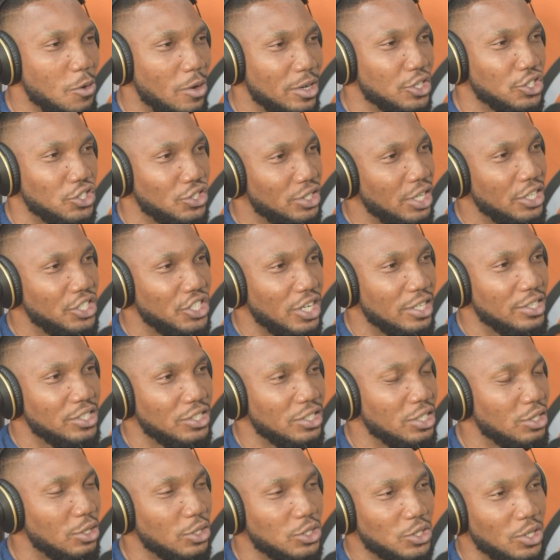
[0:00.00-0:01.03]
on a stage and
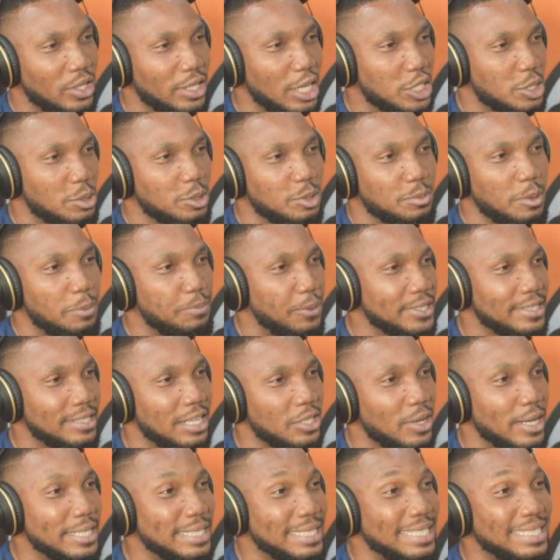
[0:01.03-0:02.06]
sing a song that's supposed to be
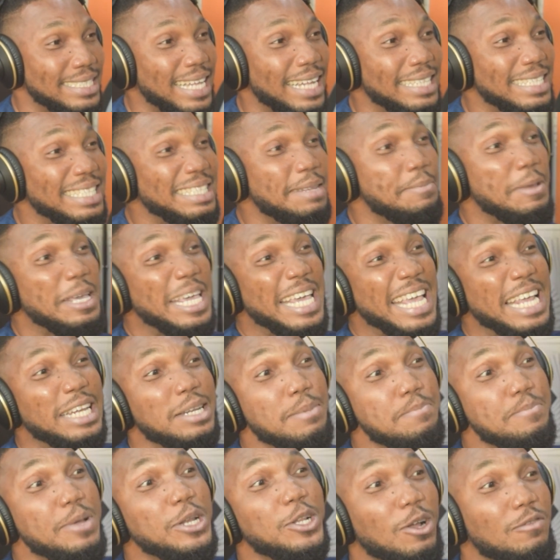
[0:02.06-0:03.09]
personal. You're standing in the
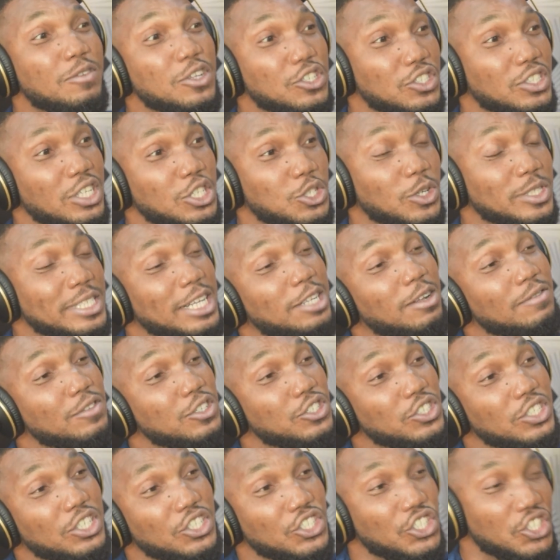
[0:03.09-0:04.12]
middle of the stage, on the side of the
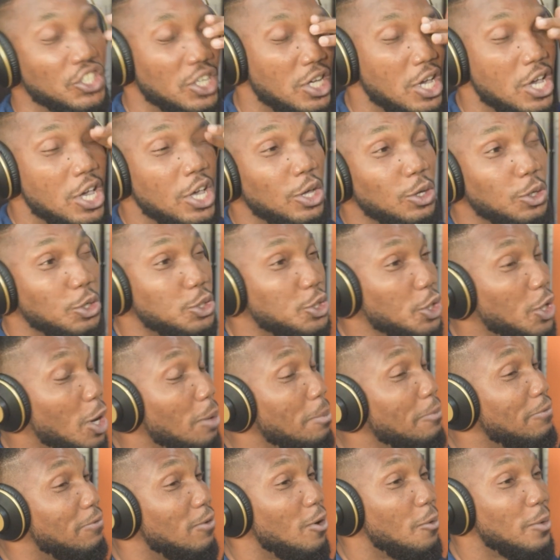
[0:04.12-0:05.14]
stage. You should
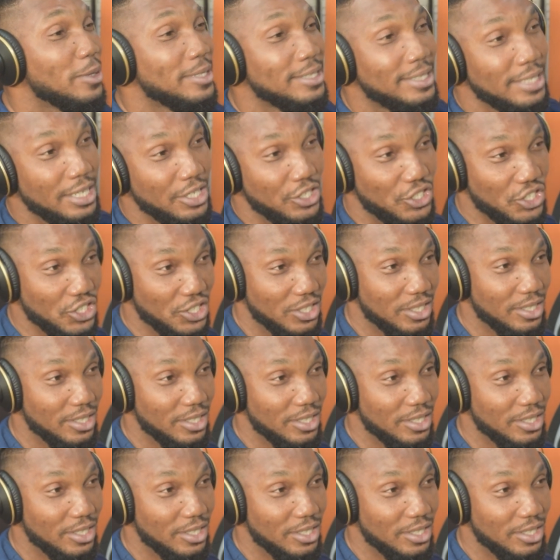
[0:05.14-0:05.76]
come forward stage.